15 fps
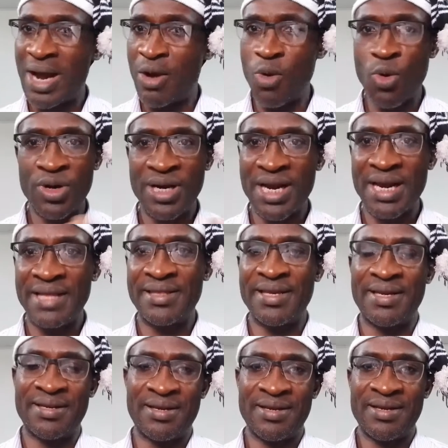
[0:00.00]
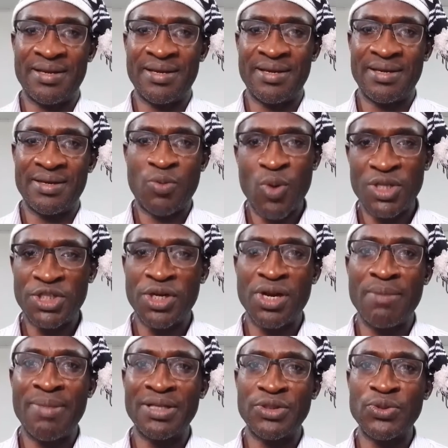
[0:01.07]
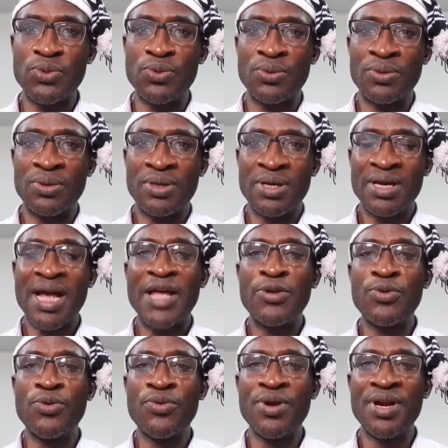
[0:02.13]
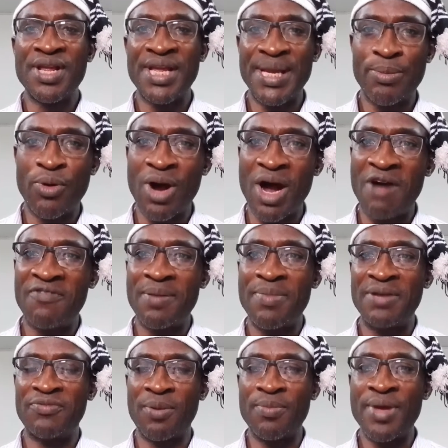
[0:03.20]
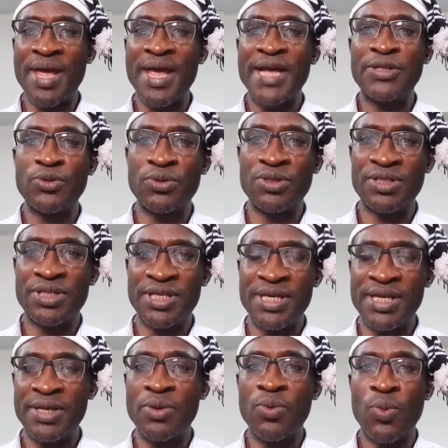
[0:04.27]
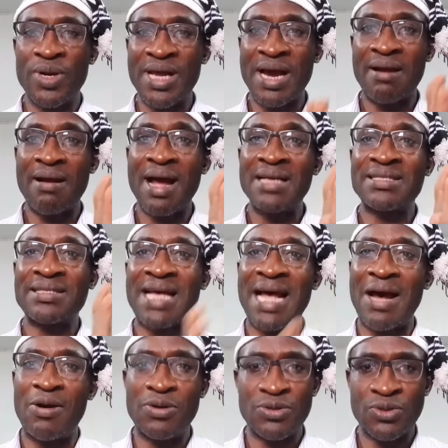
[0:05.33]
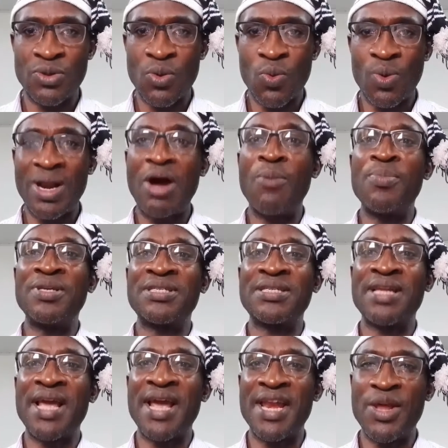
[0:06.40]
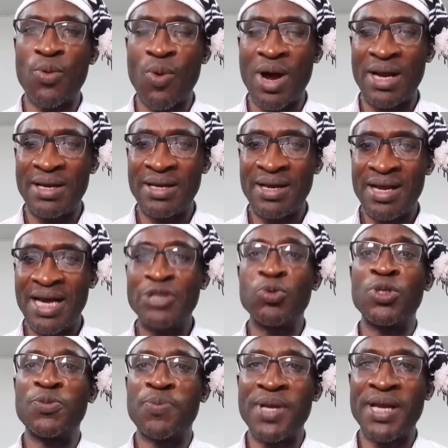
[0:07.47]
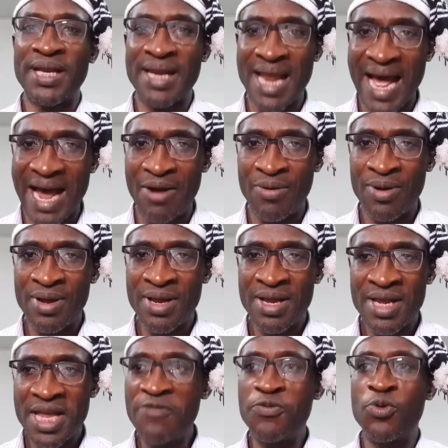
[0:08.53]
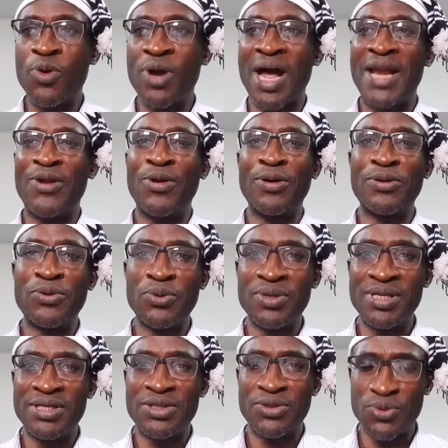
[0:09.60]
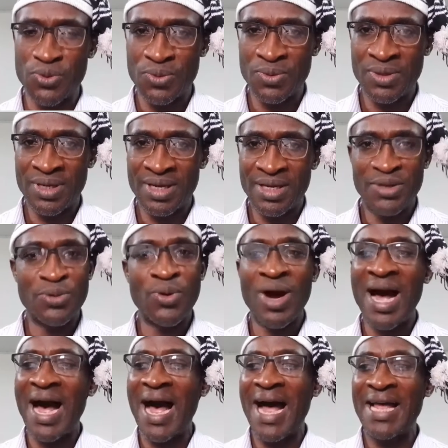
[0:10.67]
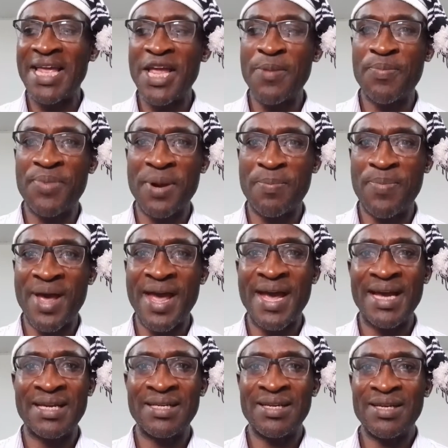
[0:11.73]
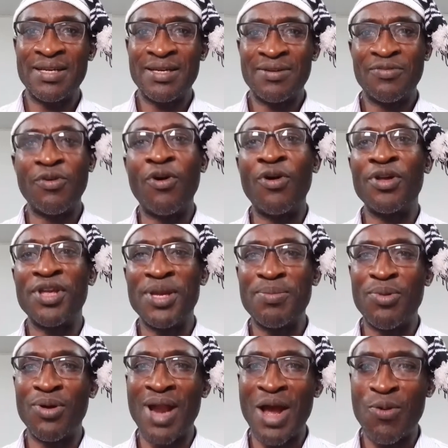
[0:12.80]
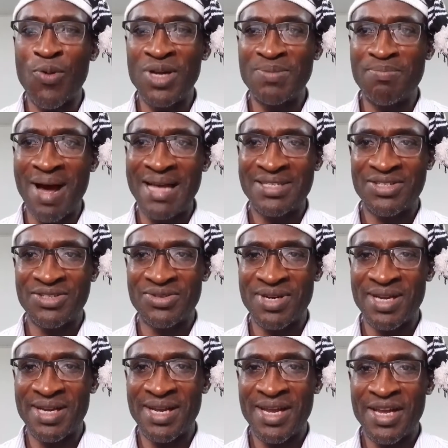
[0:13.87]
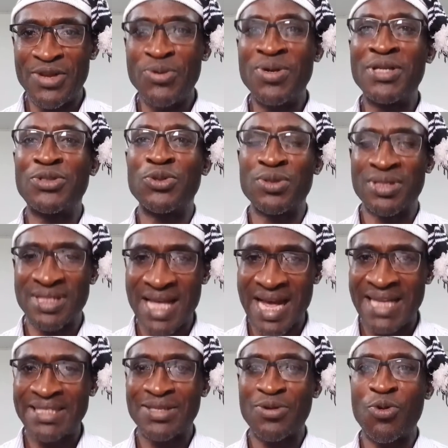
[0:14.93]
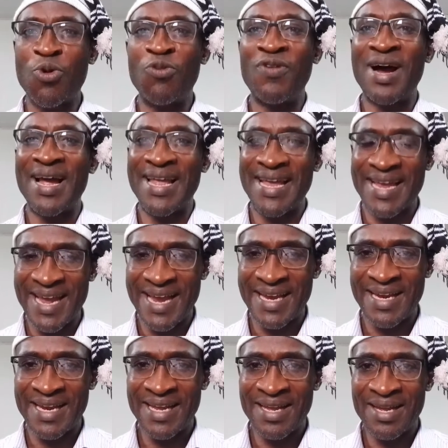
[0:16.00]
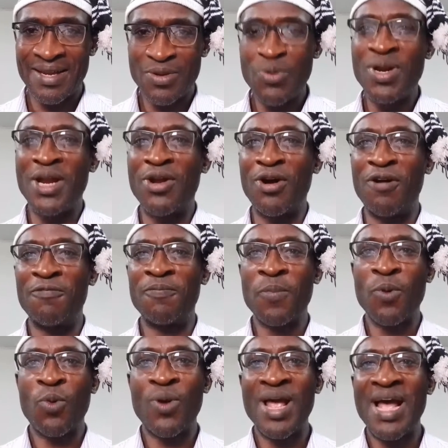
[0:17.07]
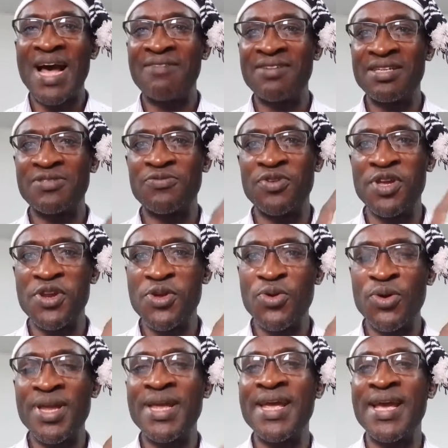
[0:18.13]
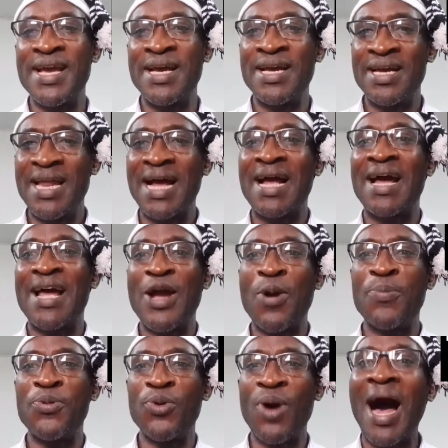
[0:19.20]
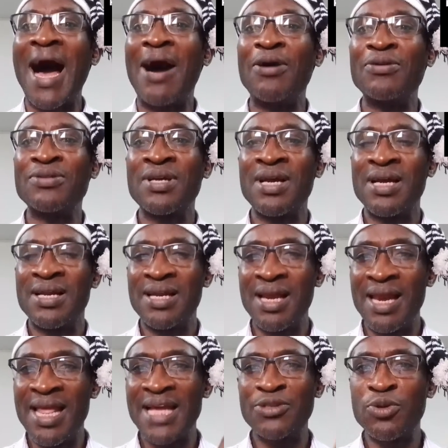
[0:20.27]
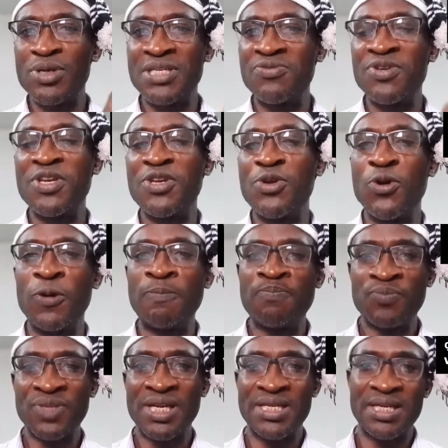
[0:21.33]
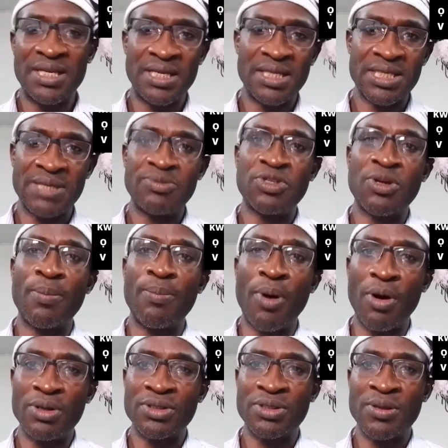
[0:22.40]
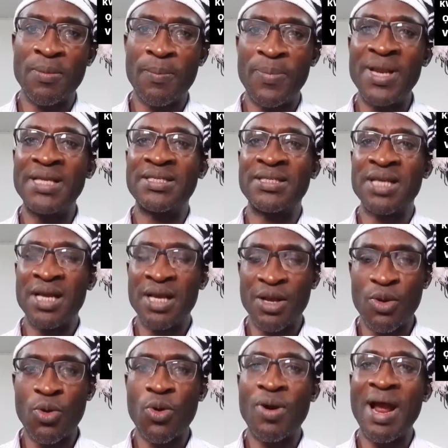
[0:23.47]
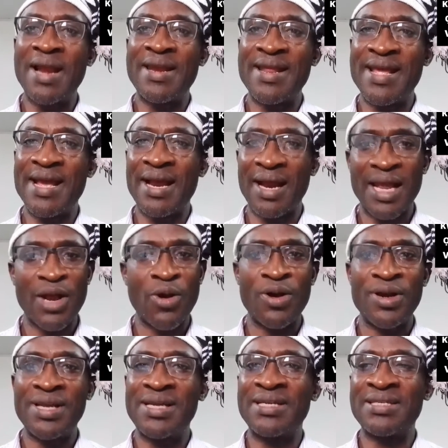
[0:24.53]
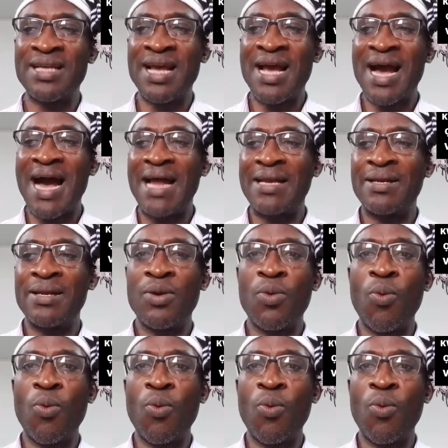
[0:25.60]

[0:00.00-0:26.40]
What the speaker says: without holding anything? Question number 2, can you read the Igbo alphabet from A to Z with the right sounds without missing anyone as we speak now? If you cannot do these 2, you are ill-prepared for Igbo language mastery. You need to start over again. Good enough. We have this video here that can help you out. The link to this video is in the description box. Please go right there, click on it, and